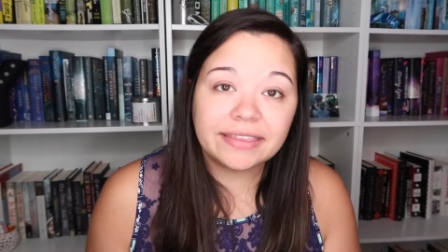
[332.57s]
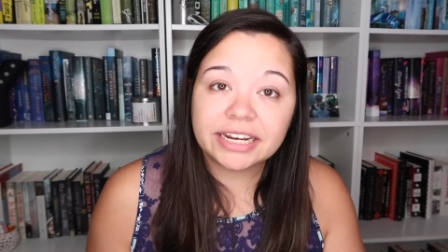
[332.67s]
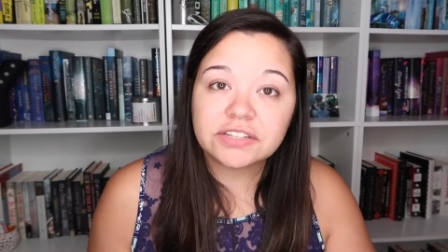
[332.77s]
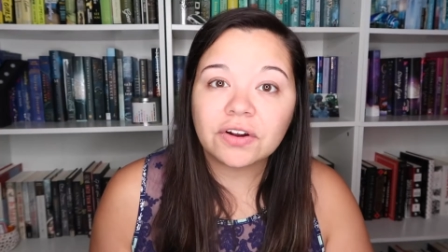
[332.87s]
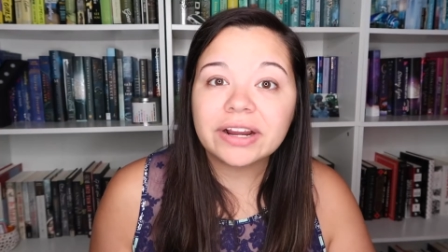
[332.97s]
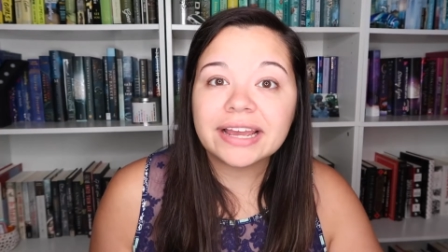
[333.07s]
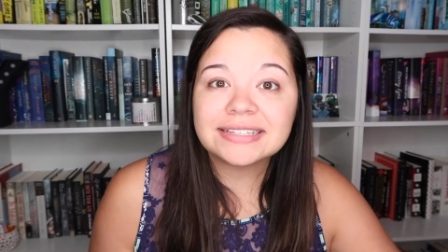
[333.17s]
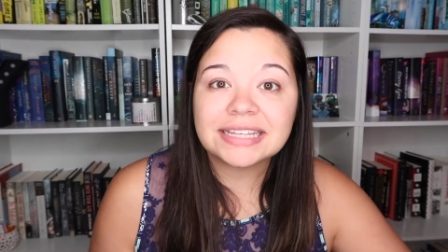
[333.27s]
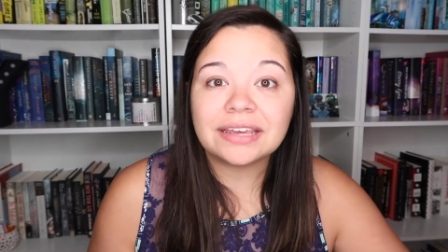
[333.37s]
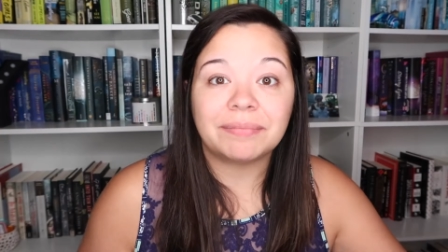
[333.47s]
And then as far
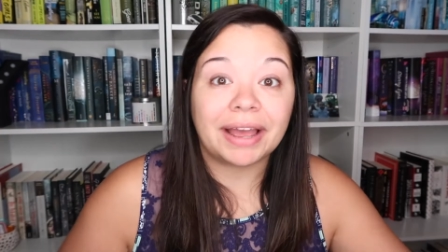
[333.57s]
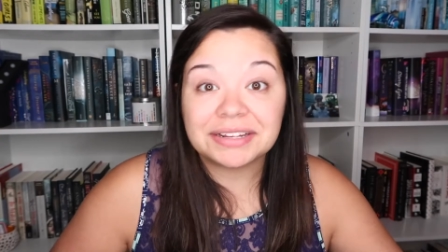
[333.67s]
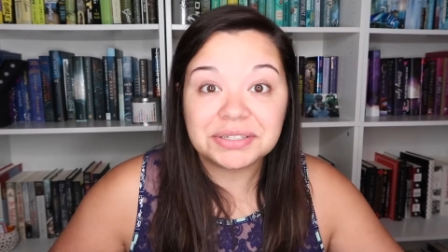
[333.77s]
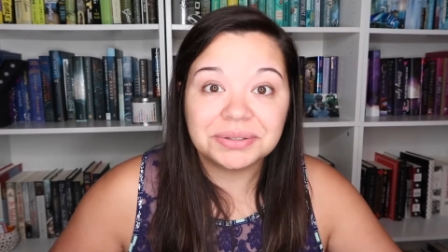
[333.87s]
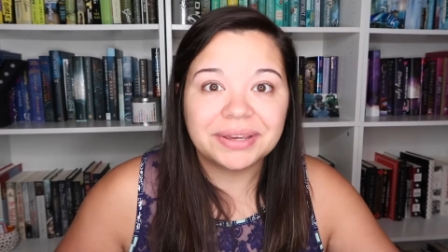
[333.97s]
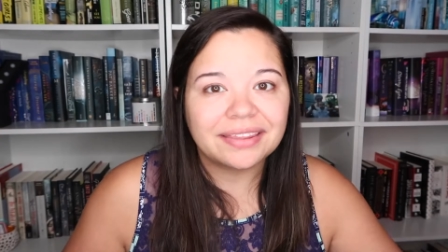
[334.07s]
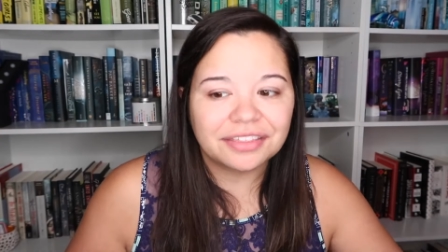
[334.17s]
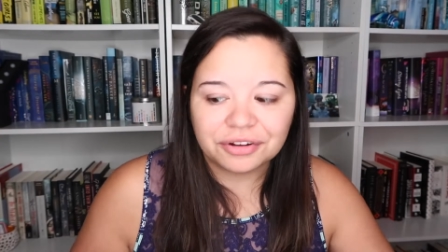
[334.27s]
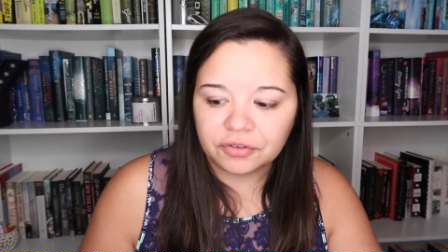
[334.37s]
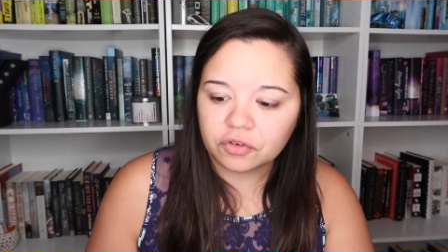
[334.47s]
as the buy two, get
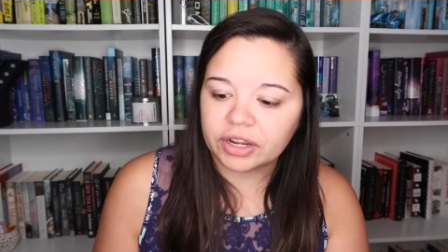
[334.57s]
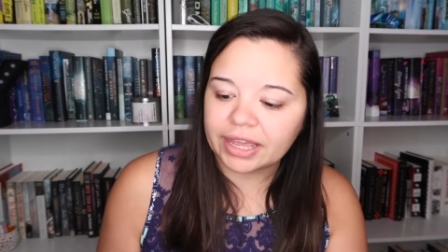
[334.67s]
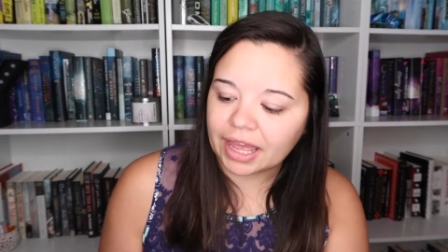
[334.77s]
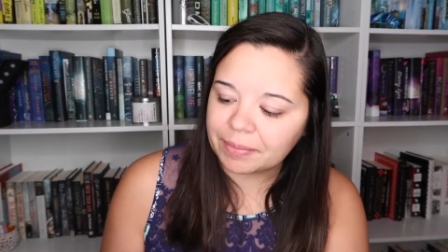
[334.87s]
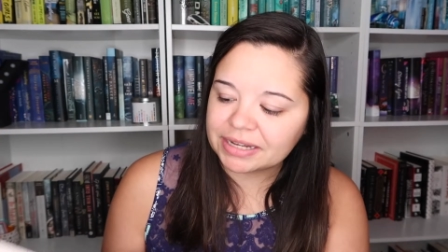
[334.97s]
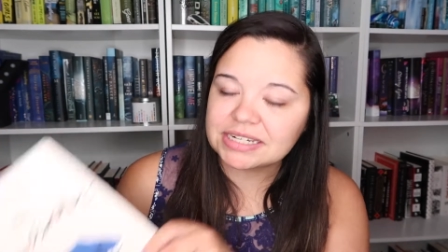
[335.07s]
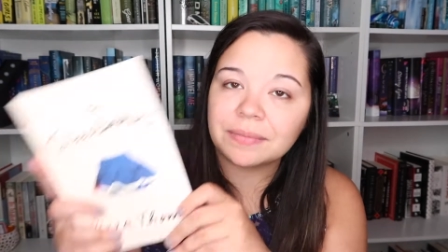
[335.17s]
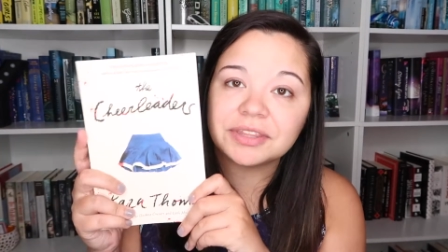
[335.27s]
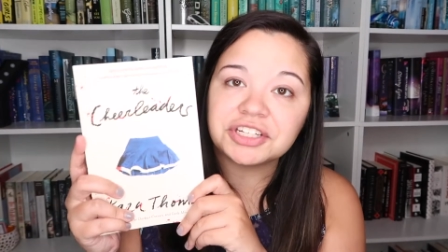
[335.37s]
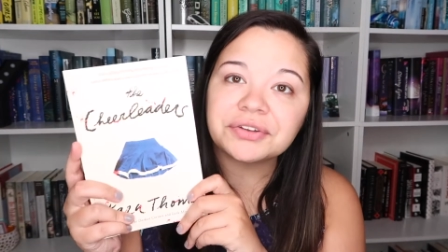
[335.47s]
the third free, I picked
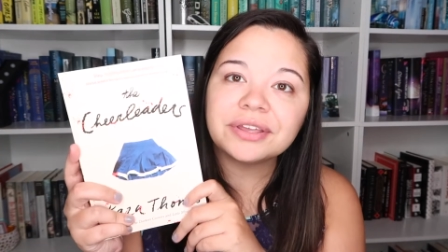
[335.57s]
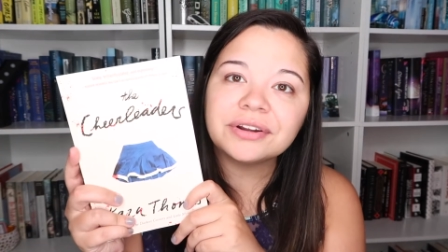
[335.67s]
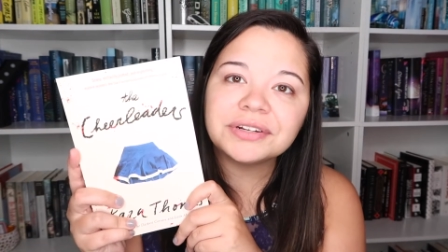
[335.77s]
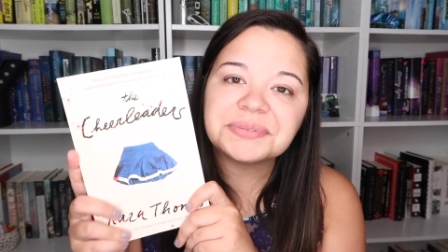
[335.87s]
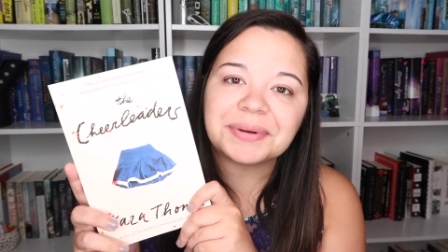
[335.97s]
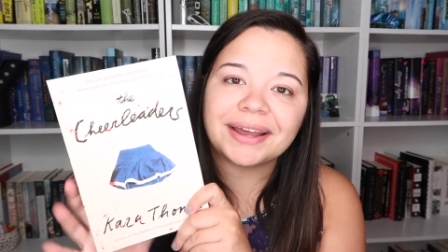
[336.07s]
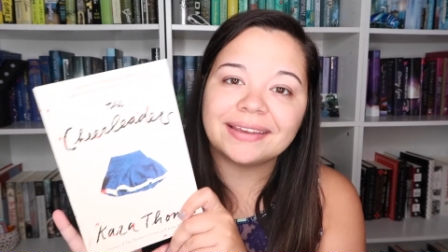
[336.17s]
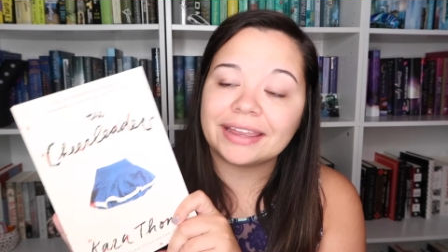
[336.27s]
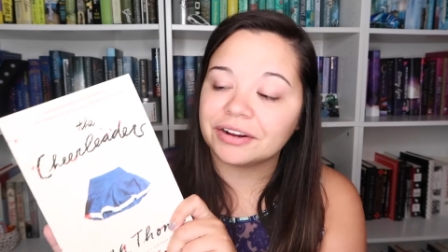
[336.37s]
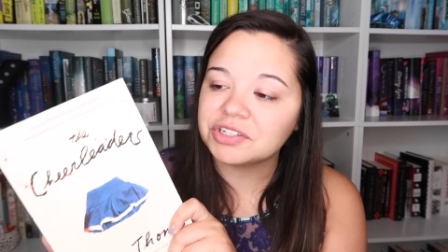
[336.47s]
up The Cheerleaders
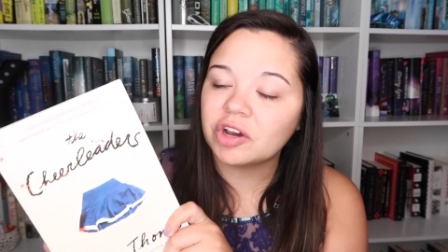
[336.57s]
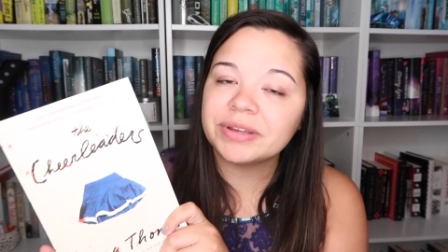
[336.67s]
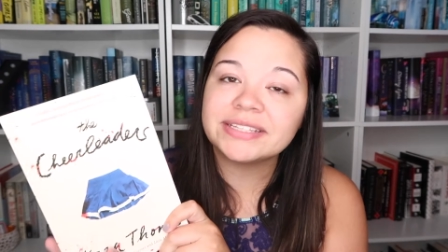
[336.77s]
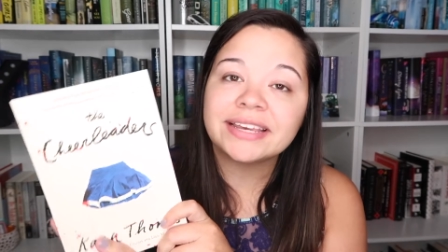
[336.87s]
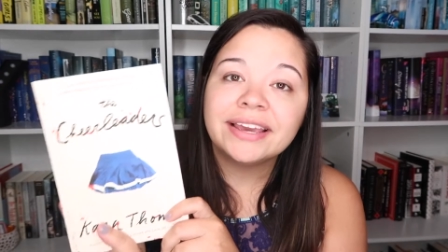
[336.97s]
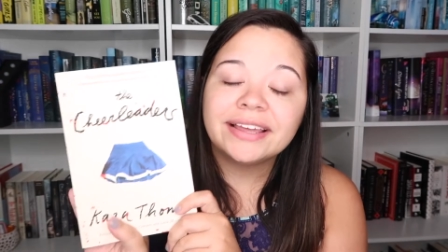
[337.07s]
by Kara Thomas.